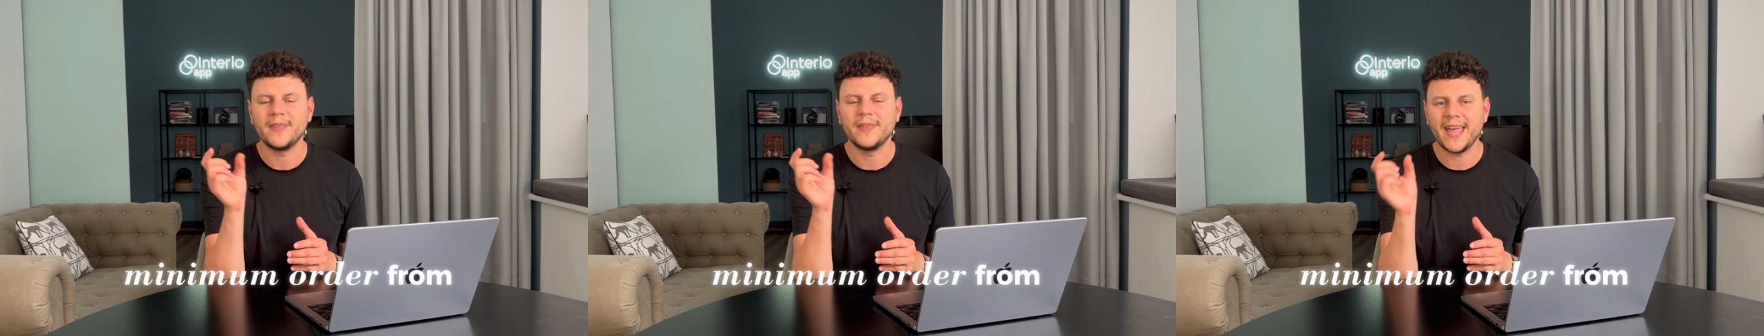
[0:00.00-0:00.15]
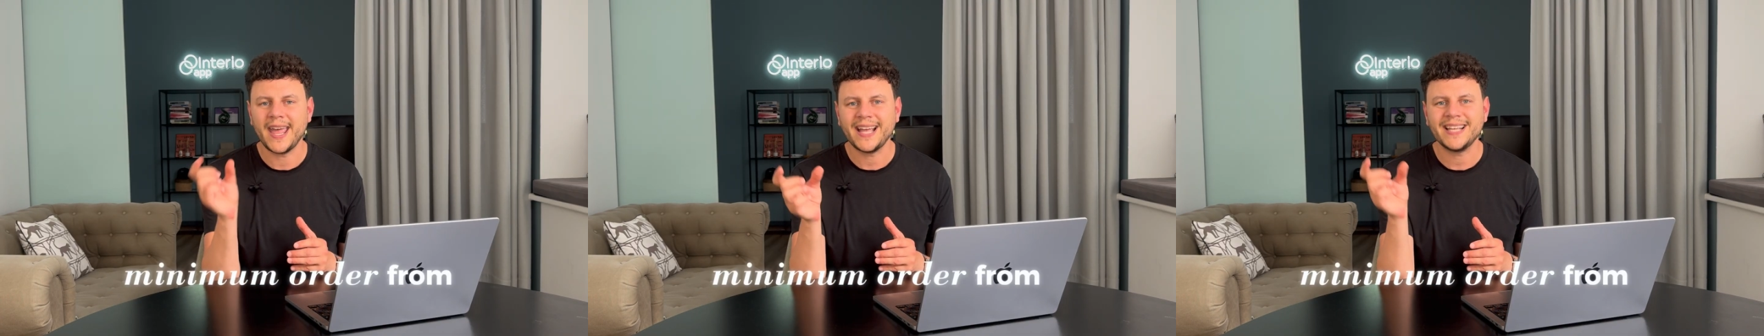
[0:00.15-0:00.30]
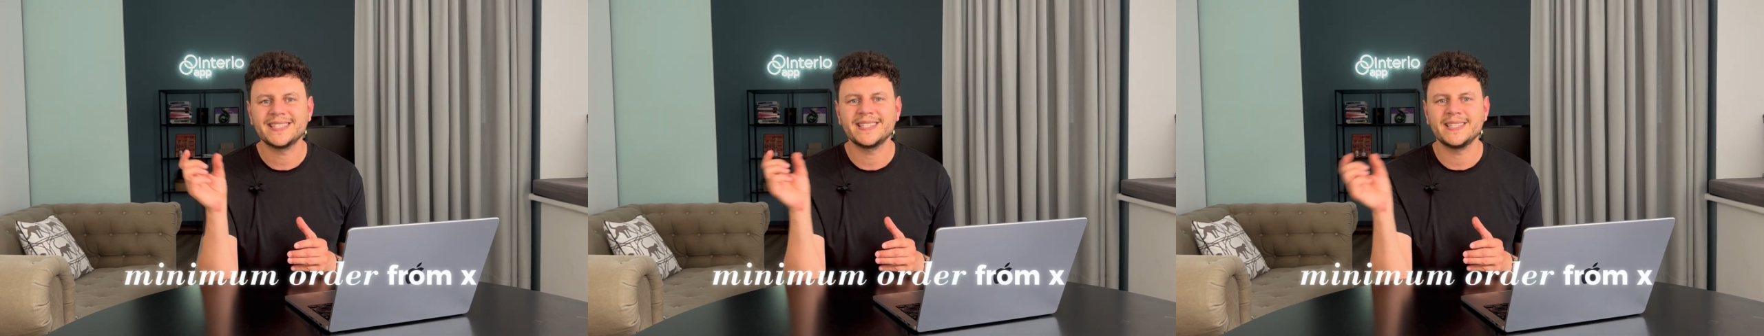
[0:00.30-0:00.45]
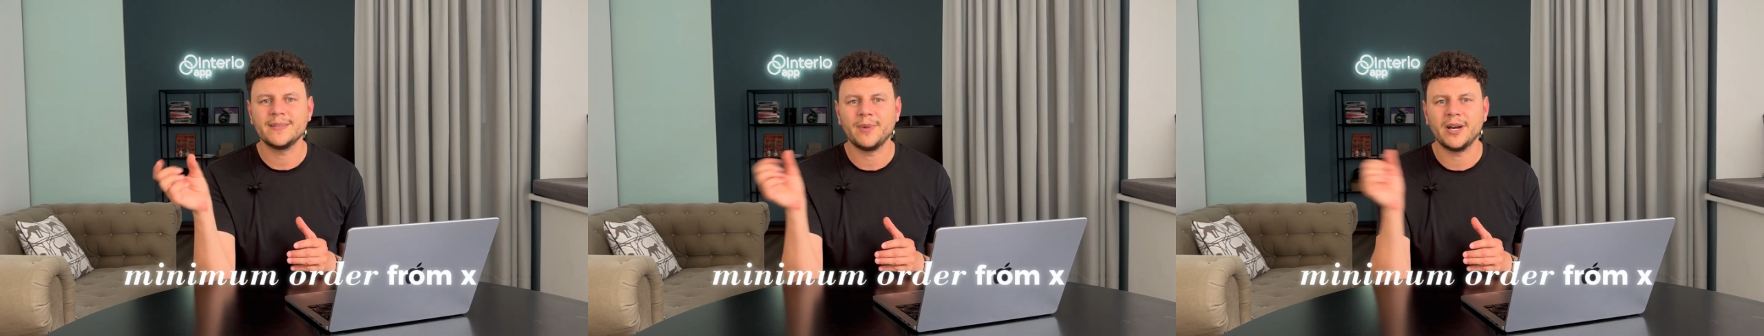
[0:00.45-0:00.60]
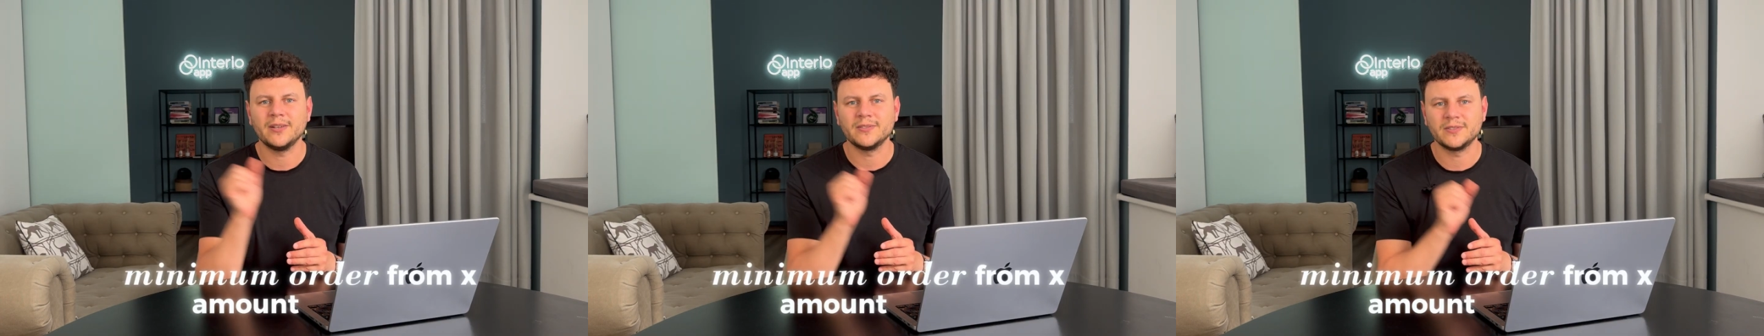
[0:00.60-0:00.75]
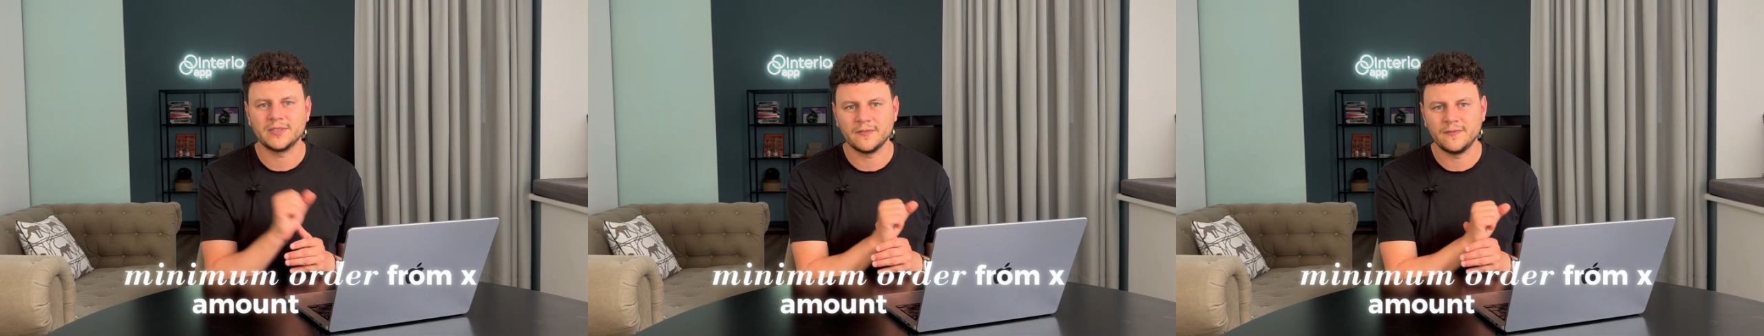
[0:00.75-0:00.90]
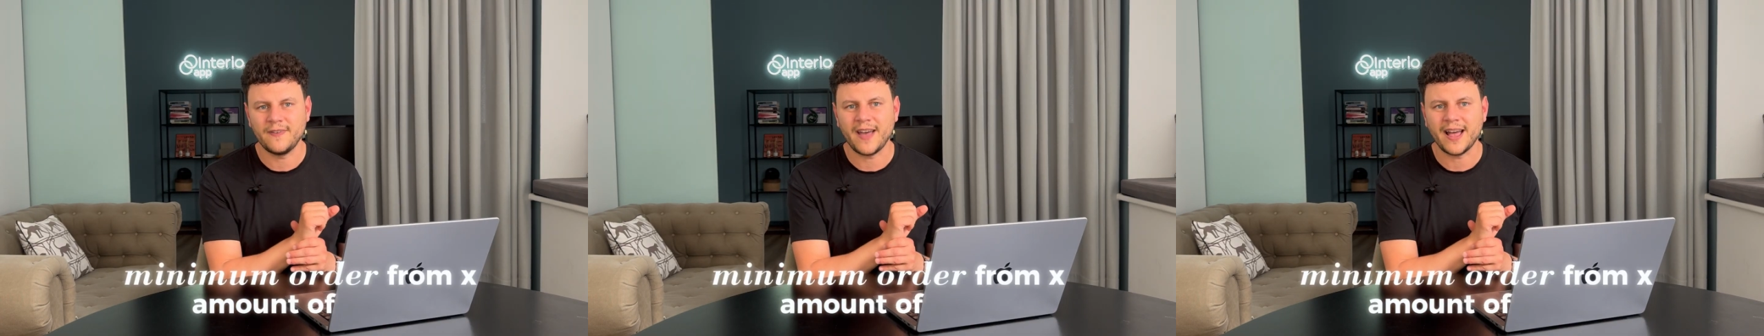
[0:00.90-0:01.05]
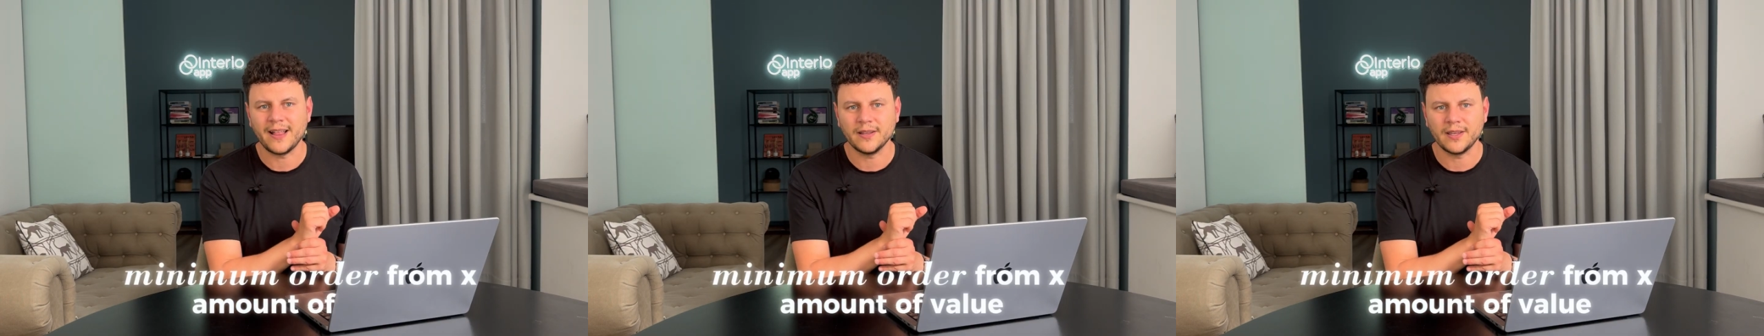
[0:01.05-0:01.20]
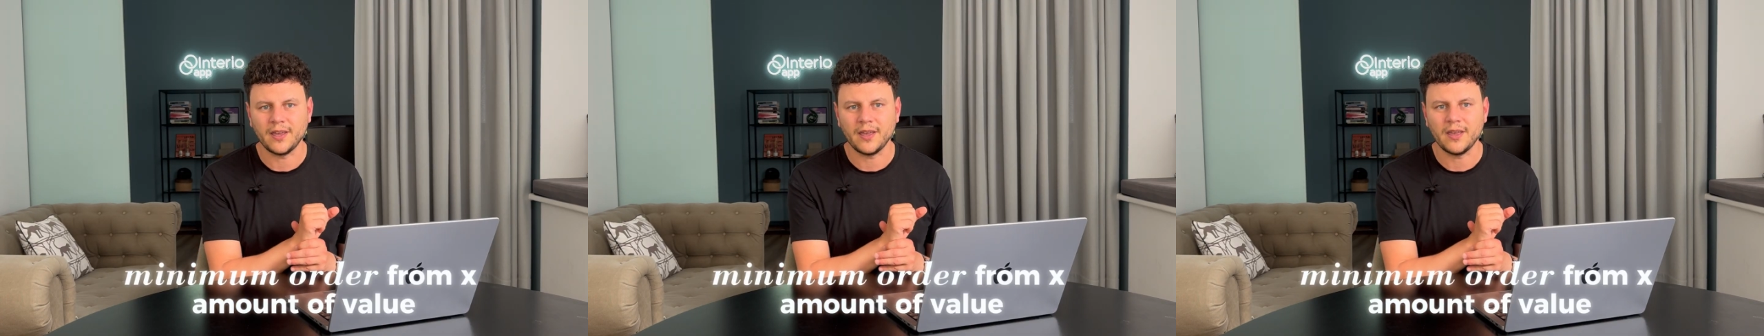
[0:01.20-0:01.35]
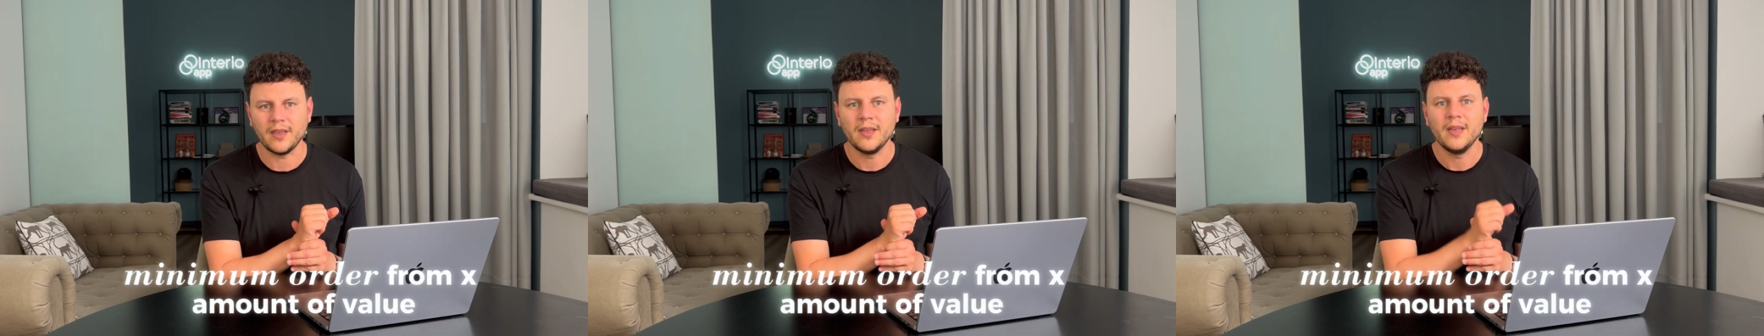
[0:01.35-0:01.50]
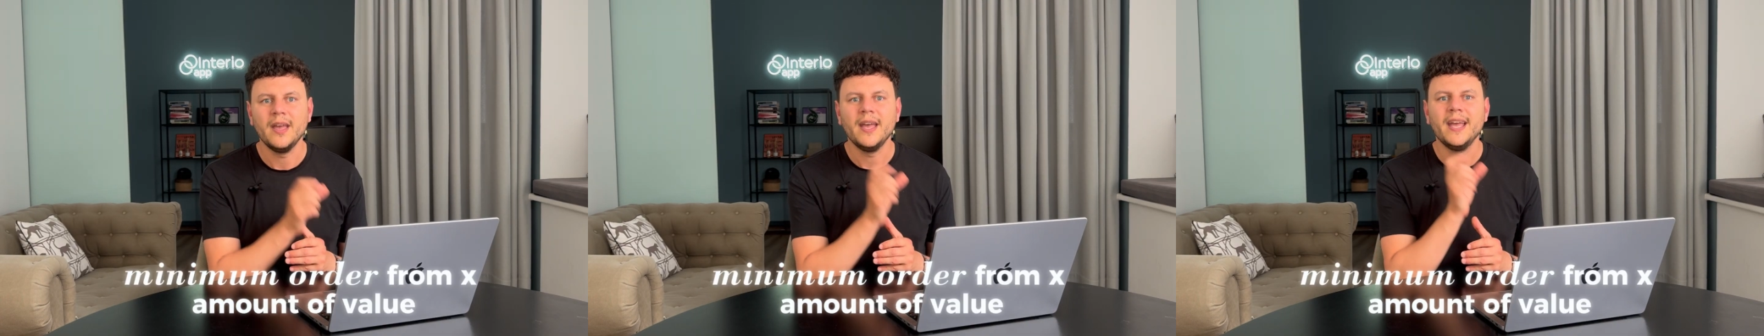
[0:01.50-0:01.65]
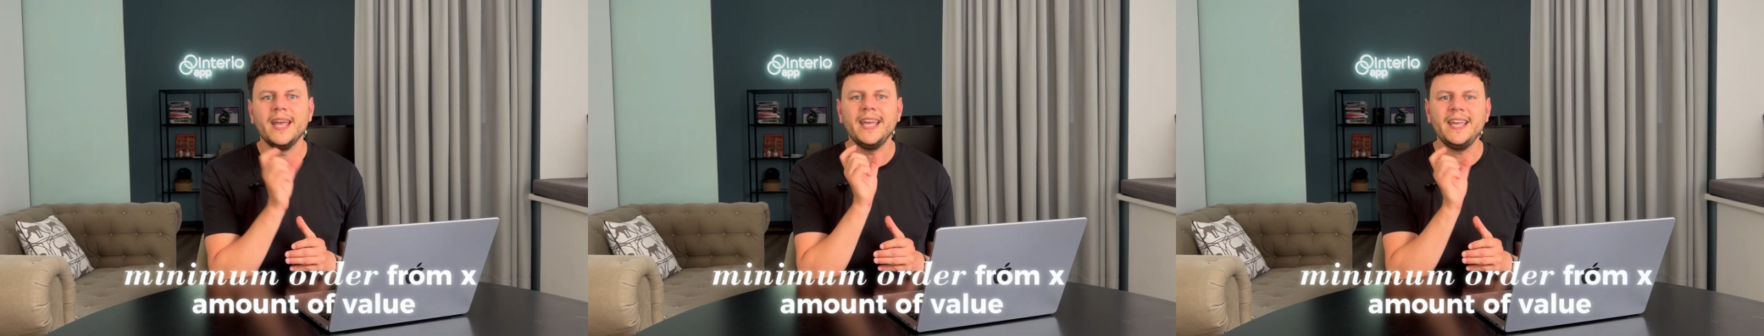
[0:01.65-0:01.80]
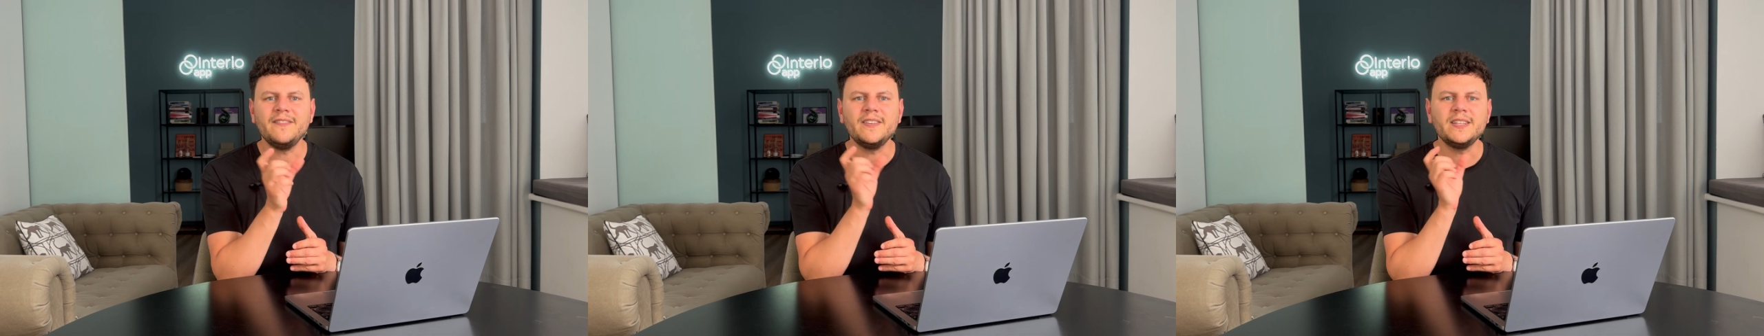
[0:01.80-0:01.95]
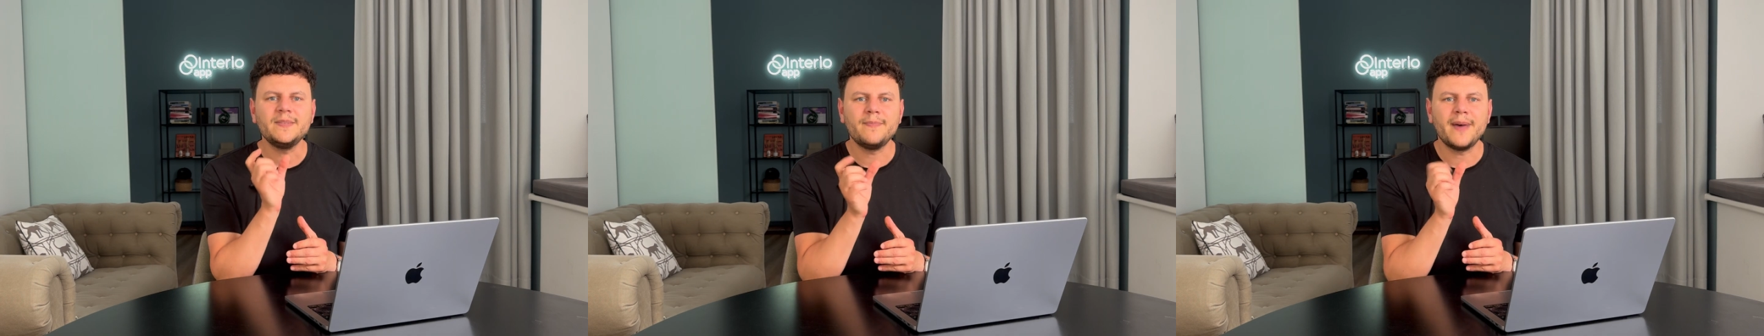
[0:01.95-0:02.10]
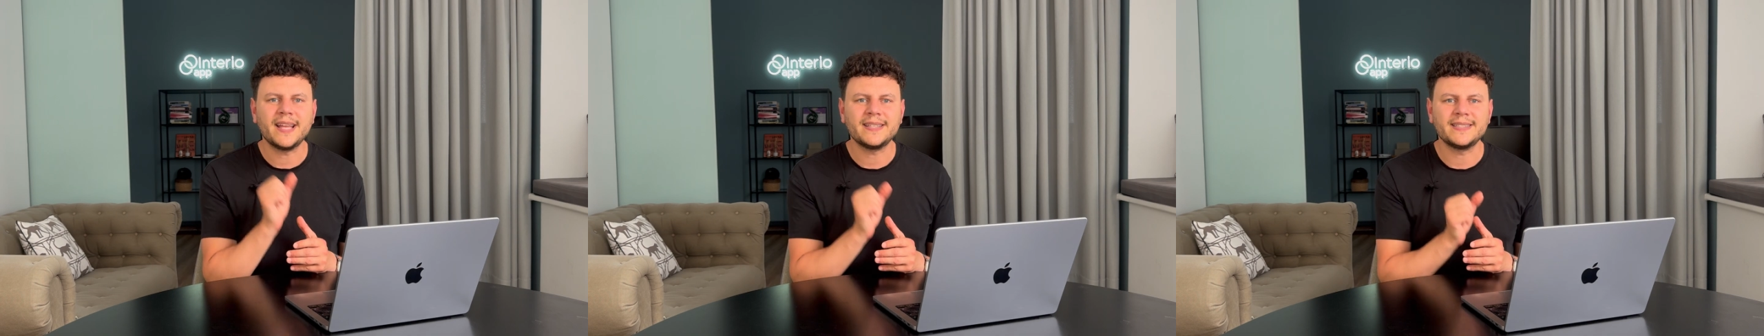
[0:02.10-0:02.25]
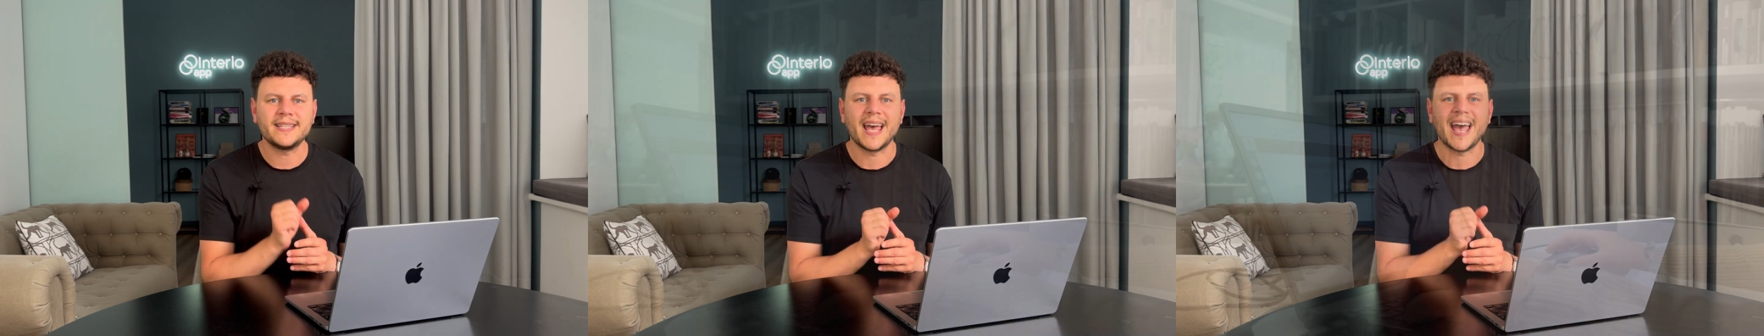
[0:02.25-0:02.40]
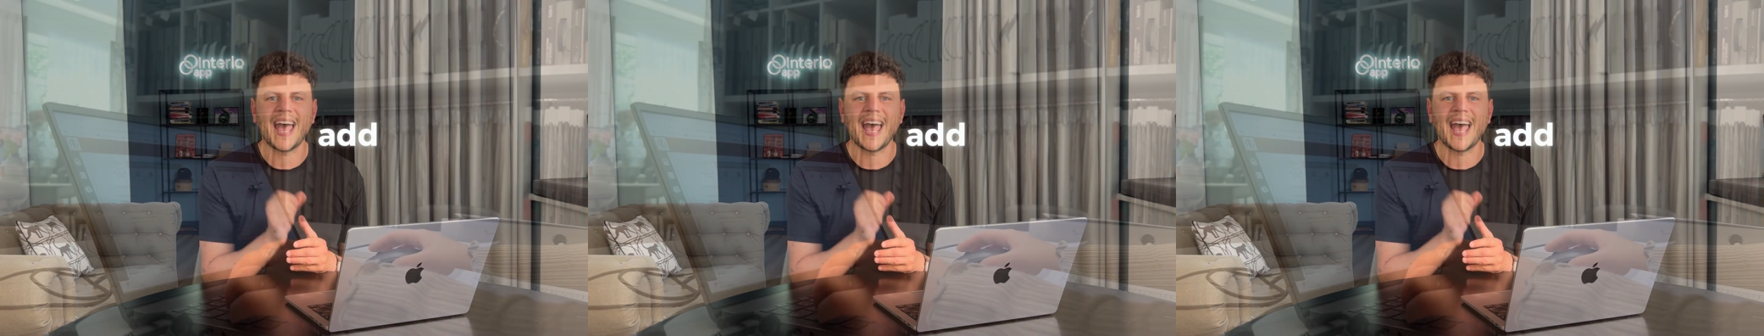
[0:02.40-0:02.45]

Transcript: X amount of value. Even better,